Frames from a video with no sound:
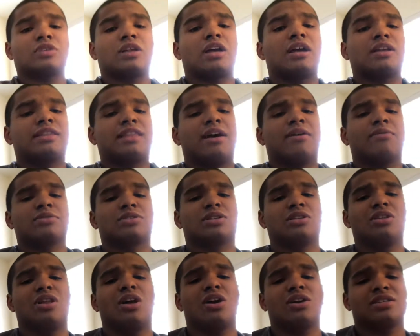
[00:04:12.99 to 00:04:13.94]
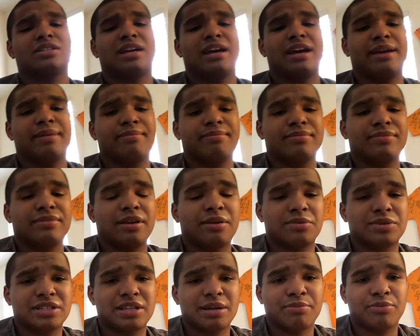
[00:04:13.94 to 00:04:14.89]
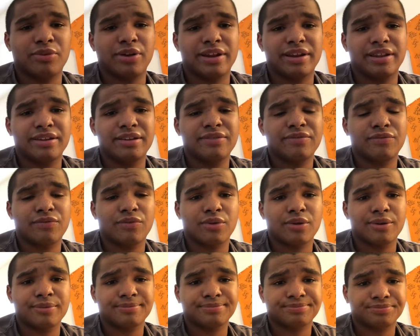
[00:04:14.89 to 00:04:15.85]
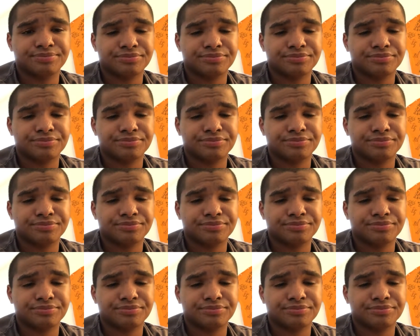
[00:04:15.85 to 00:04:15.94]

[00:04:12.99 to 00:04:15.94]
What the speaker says: That was a long time they were separated for.